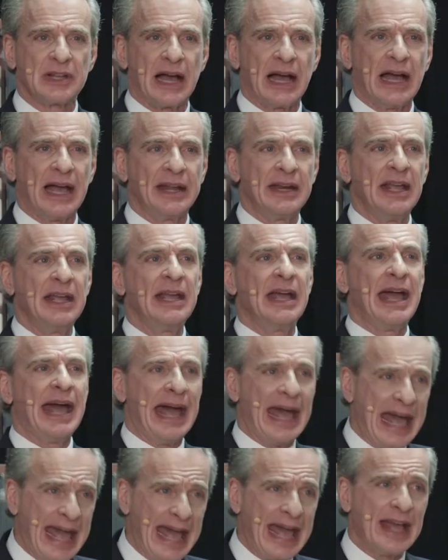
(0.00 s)
died,
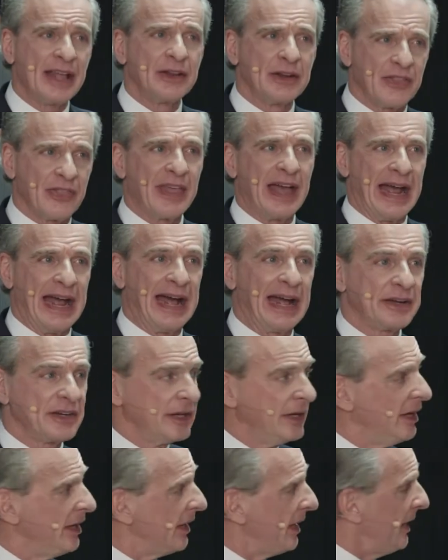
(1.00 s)
and that
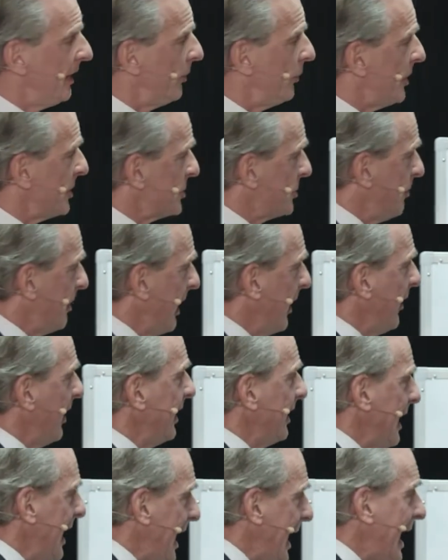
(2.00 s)
he was
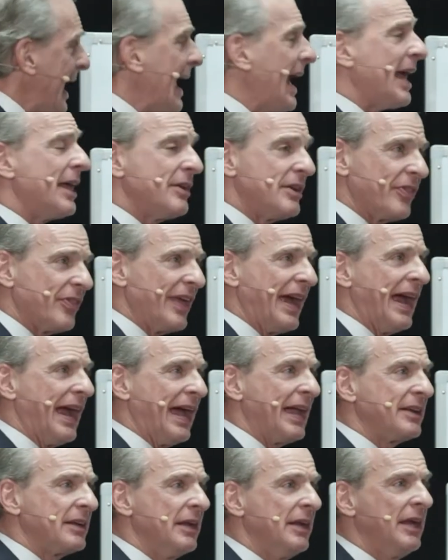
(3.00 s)
buried, and
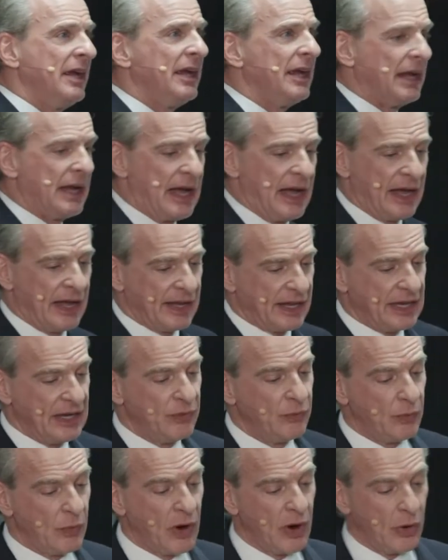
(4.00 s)
that uh, he
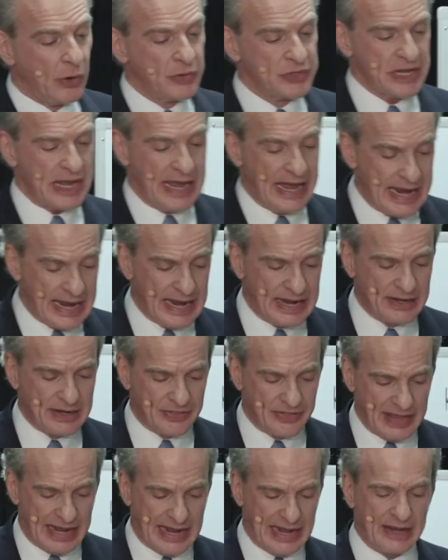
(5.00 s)
rose, and
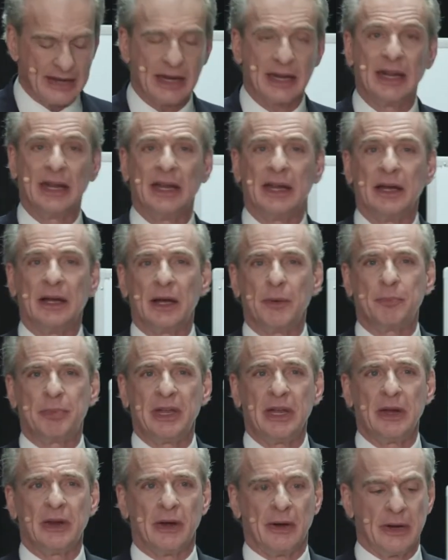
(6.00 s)
that he
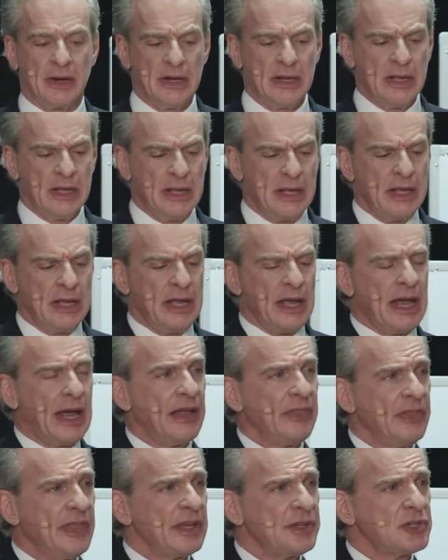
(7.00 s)
appeared.
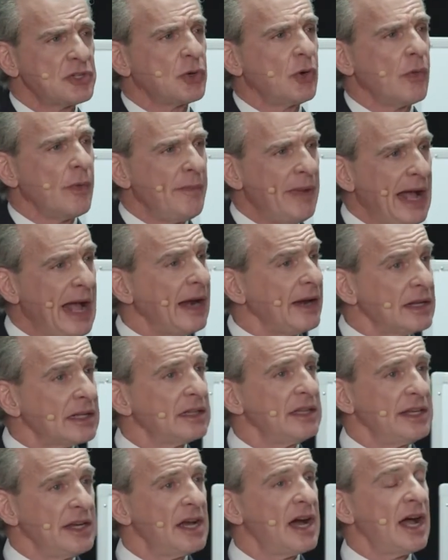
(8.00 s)
And this
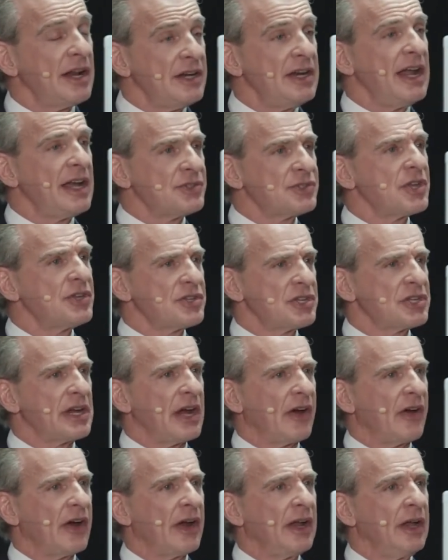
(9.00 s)
grammatically
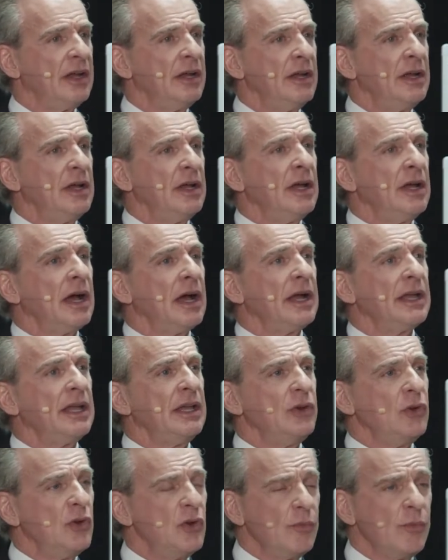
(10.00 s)
unnecessary
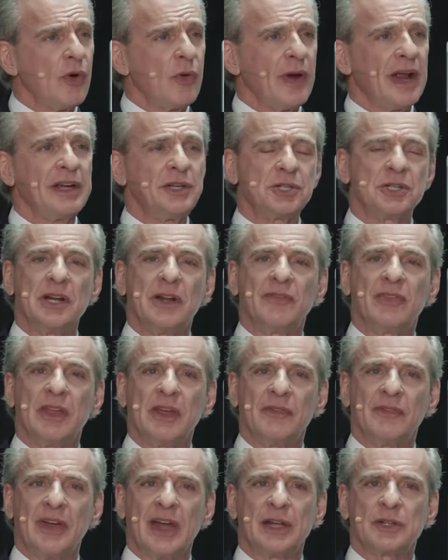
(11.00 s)
enumeration of the
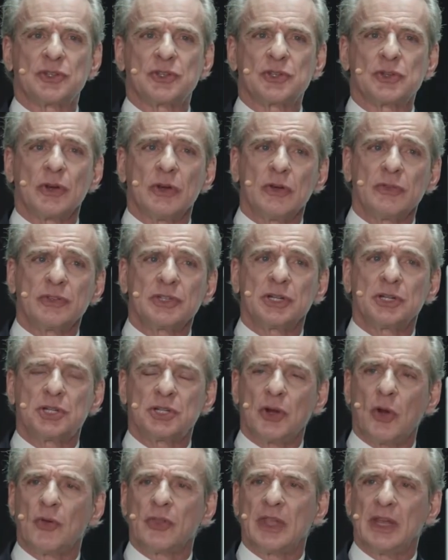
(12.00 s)
events serves to
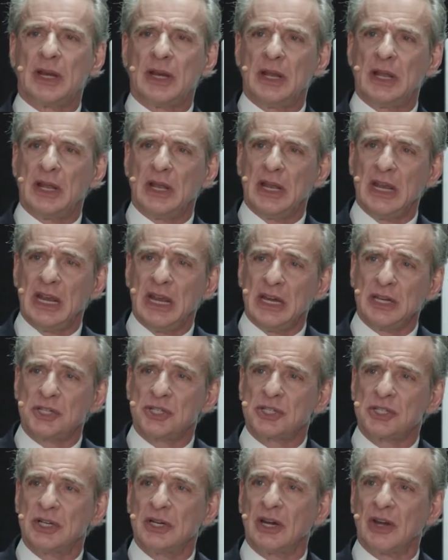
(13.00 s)
show that
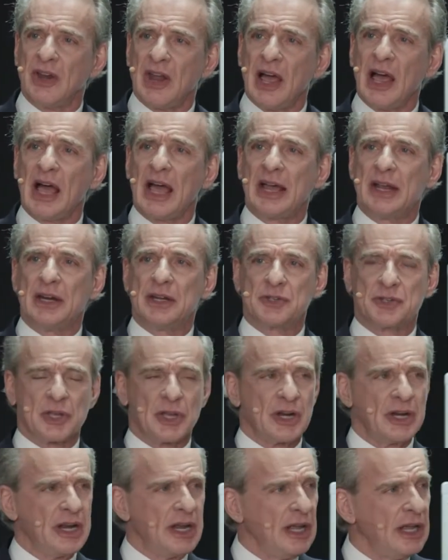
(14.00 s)
each line is
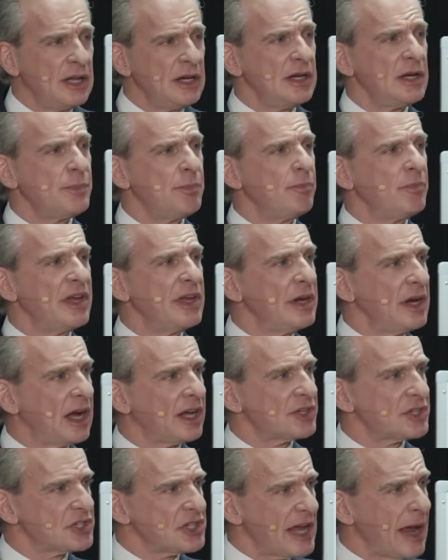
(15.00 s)
an in
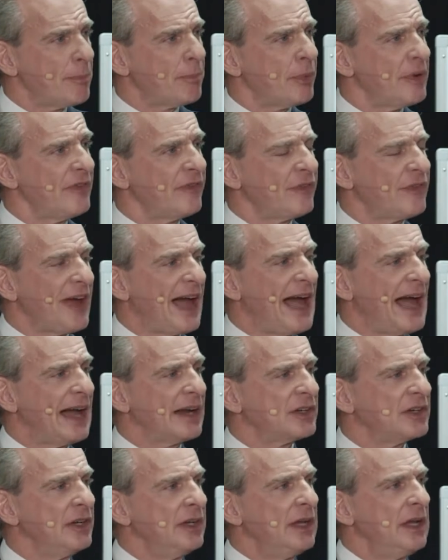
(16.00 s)
a separate
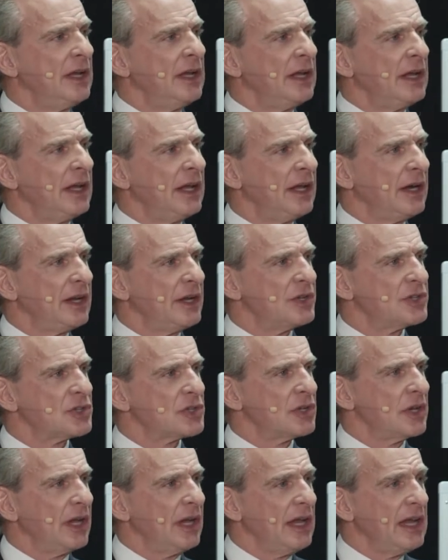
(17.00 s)
fact. It
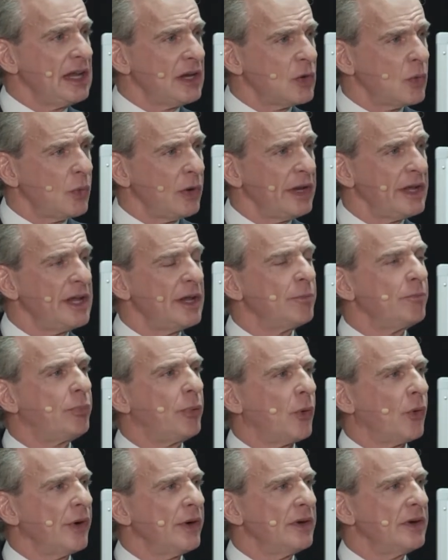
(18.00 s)
is equally
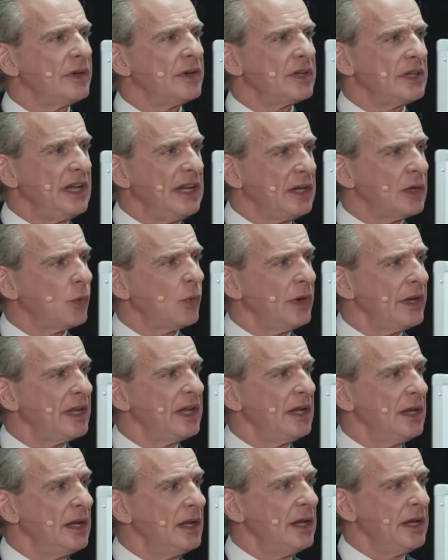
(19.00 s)
important,
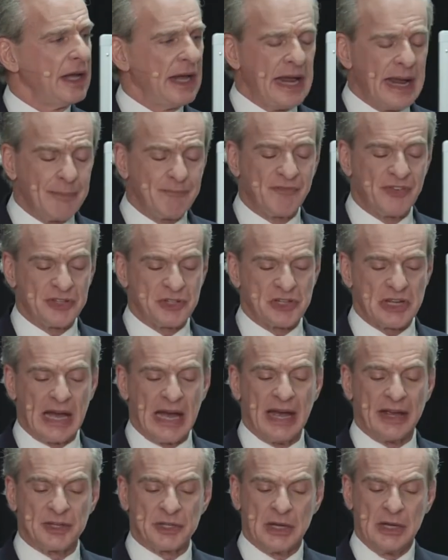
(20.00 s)
equally
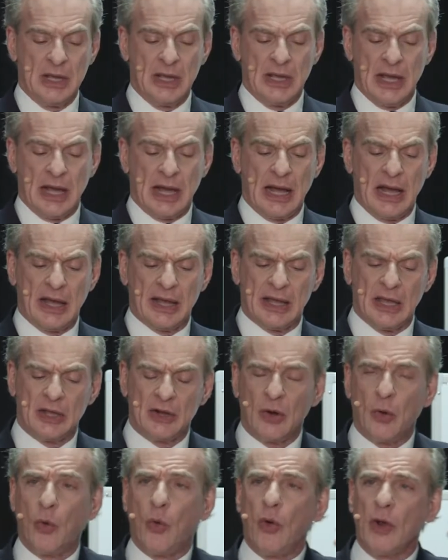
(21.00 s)
emphasized uh,
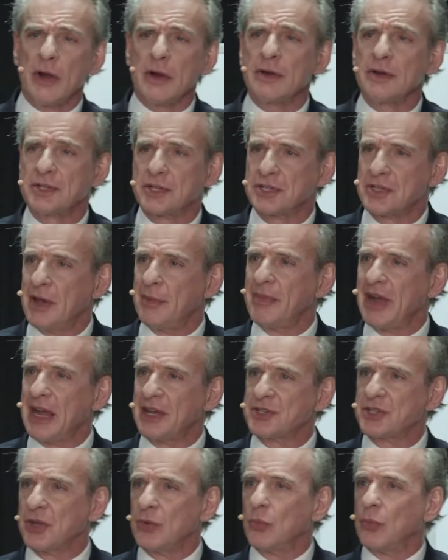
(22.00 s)
it orders them,
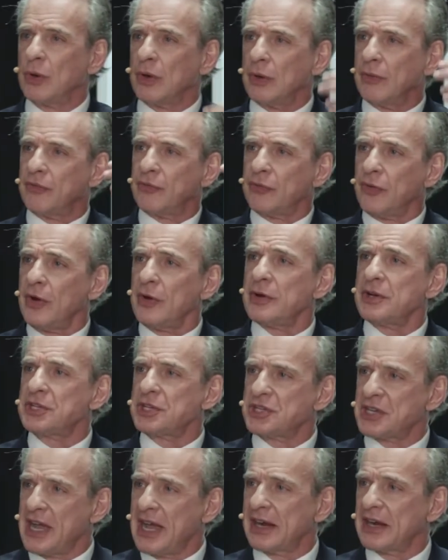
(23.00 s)
as it were, first,
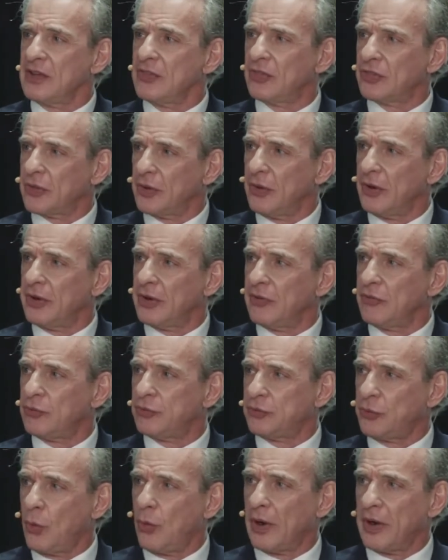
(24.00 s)
second, third, and
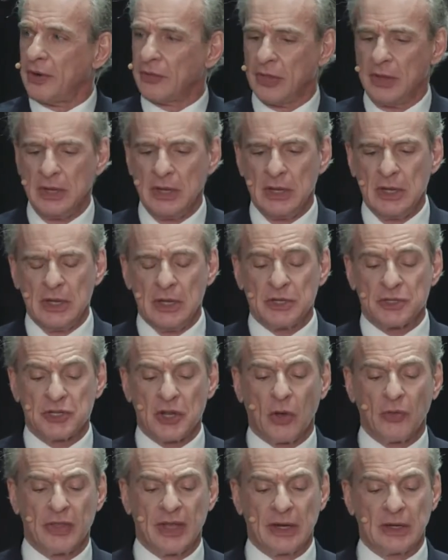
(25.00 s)
fourth,
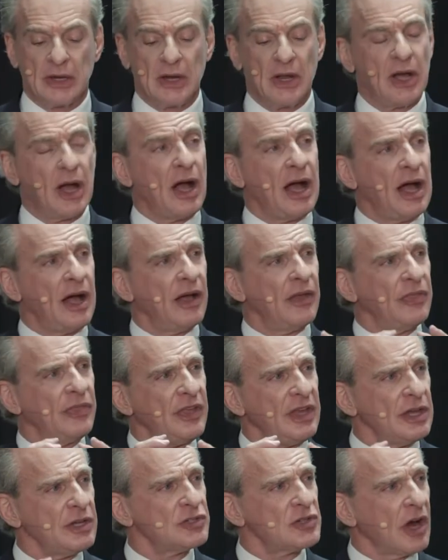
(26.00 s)
so that uh,
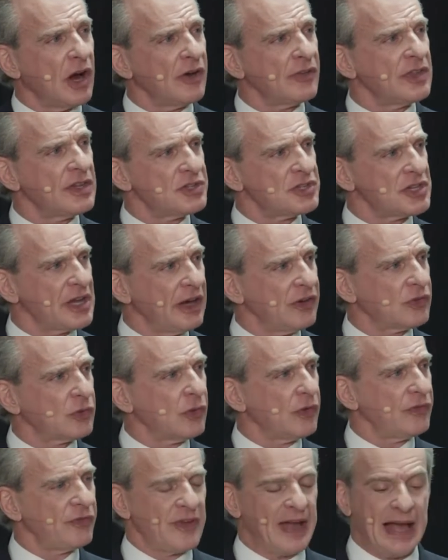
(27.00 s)
these are the
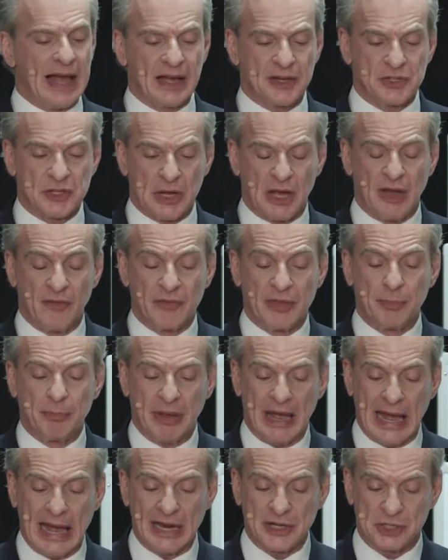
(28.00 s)
central facts of the
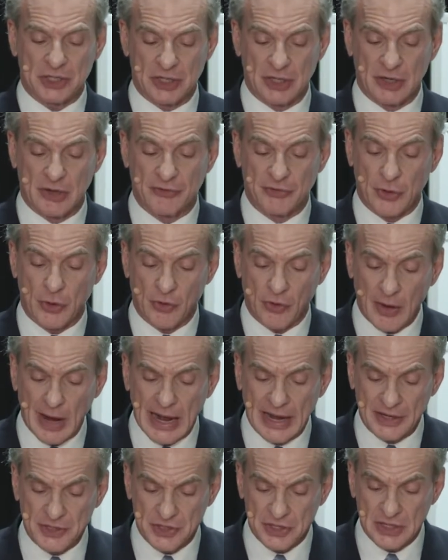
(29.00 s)
Passion of
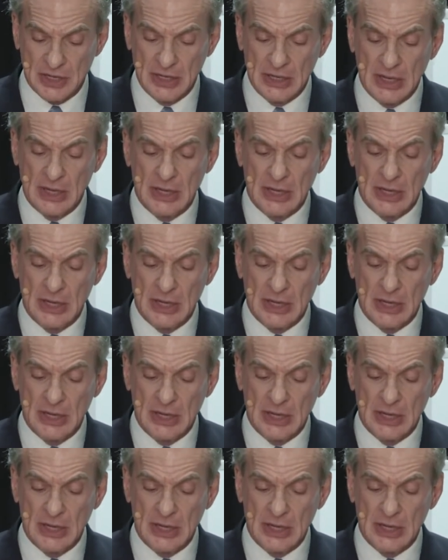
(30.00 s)
Christ,